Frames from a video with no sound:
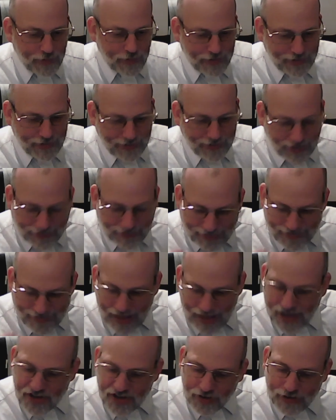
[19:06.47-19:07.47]
Because
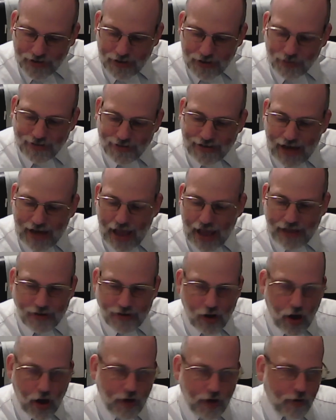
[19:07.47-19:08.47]
essentially you're denying
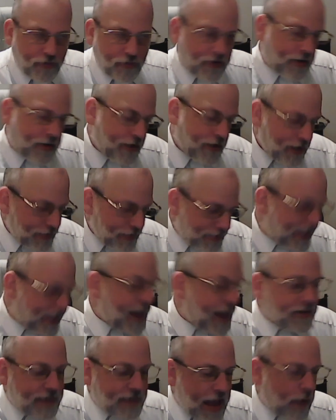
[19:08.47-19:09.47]
God over here. So you
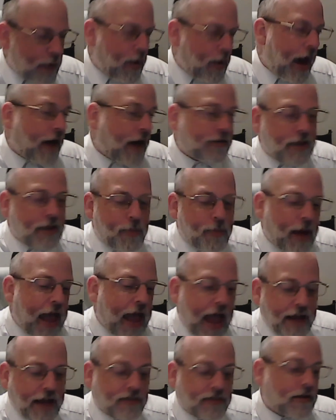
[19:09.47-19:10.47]
can't say, wow, I did it by
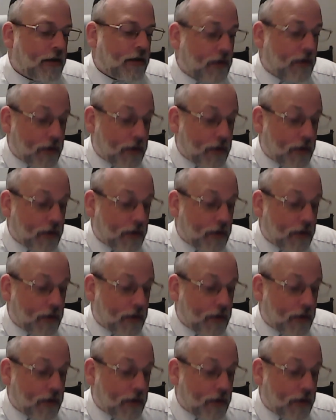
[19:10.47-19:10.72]
accident.